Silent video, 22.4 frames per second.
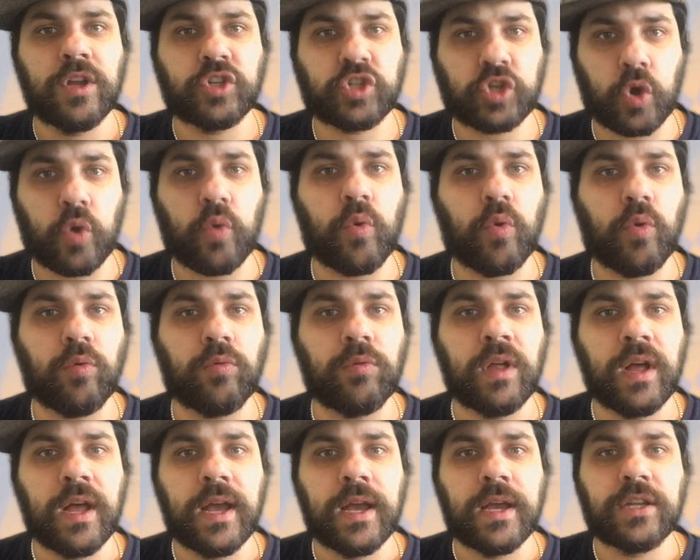tool
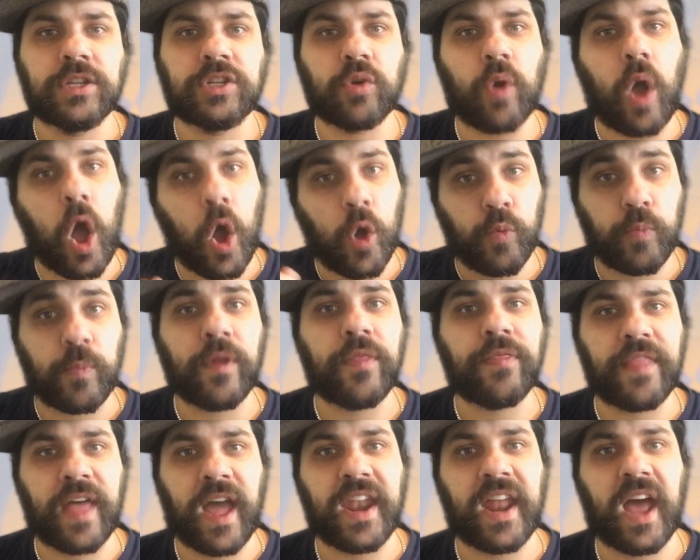to
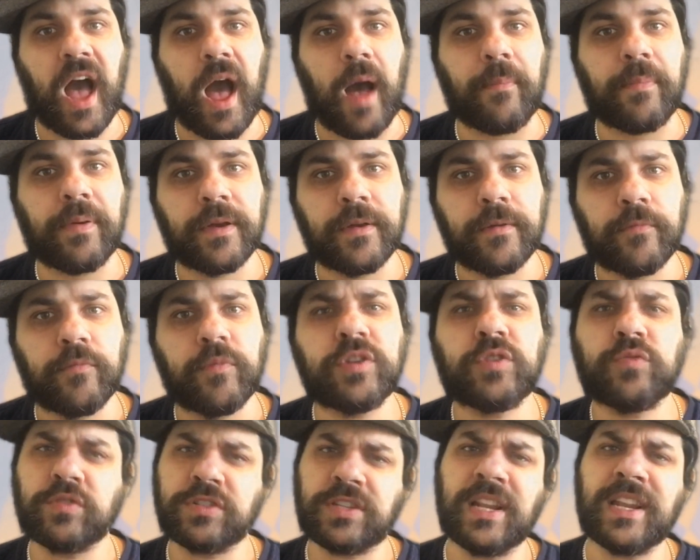open that up,
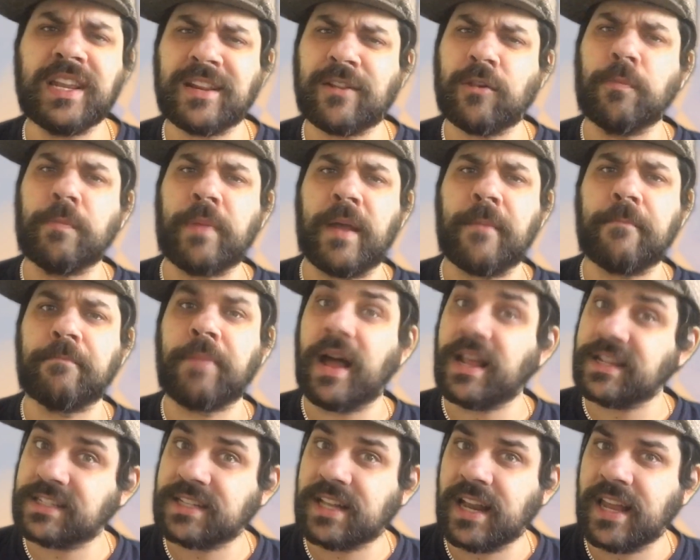which was a little bit
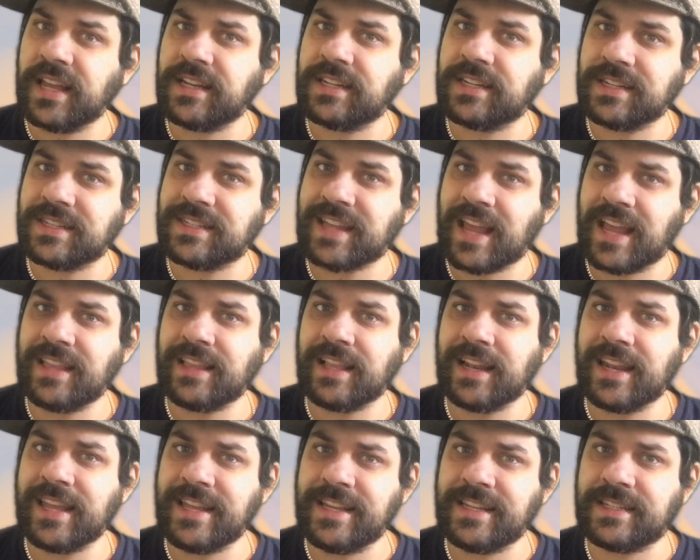puzzling to say the
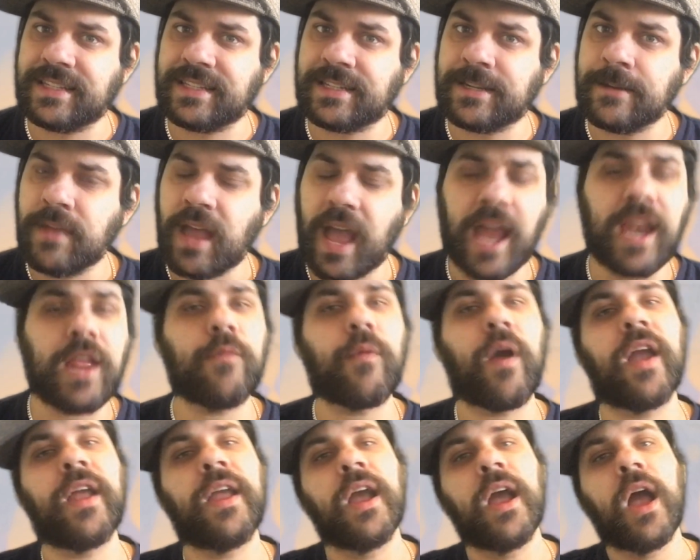least.
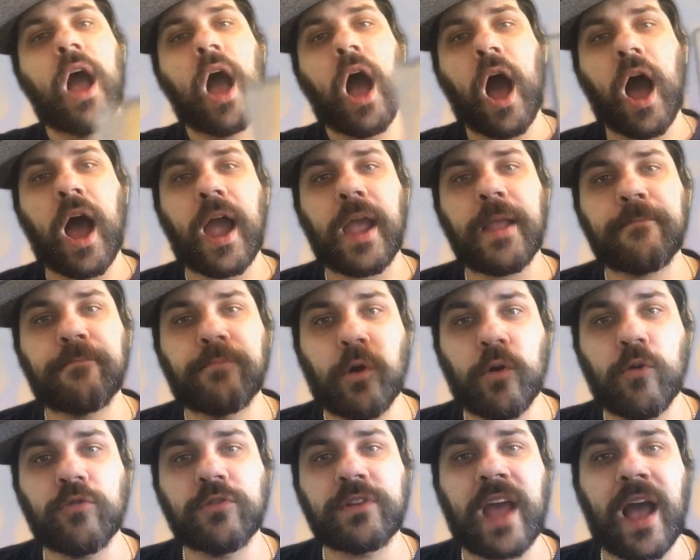Anyway, I
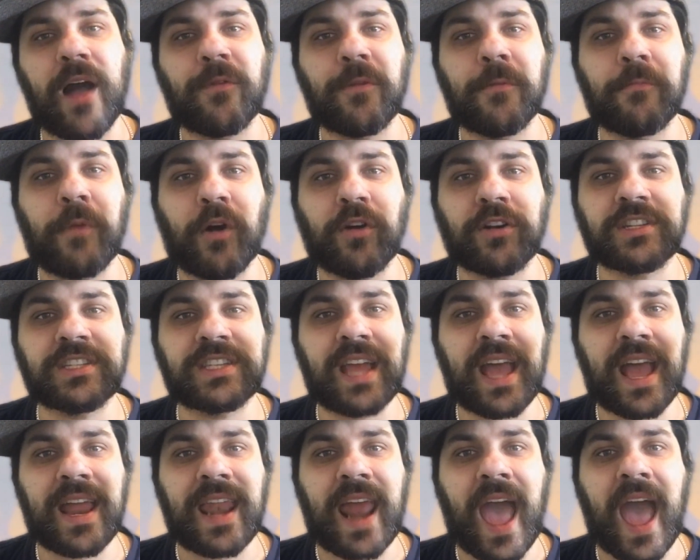pulled out the box
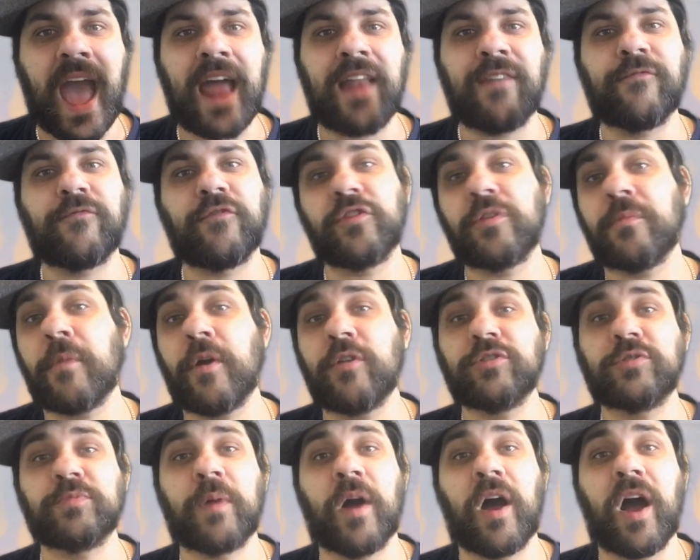set and for the
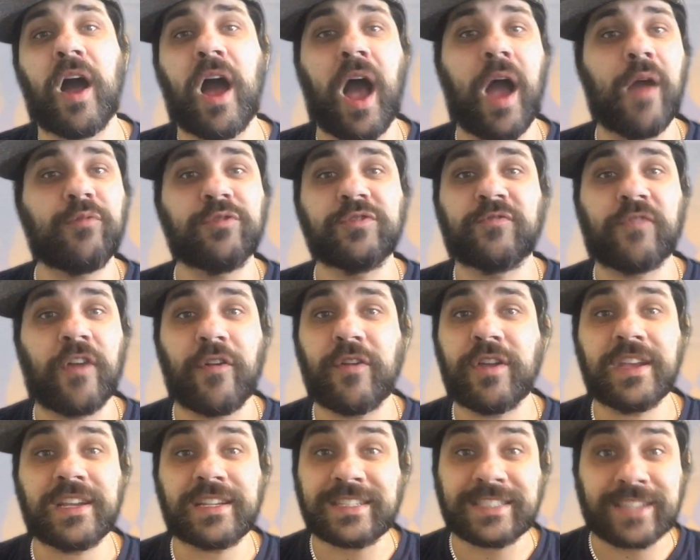most part I was very
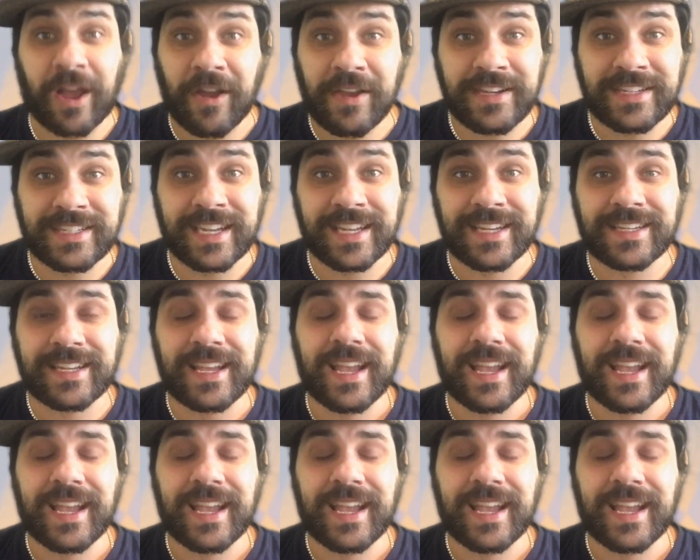excited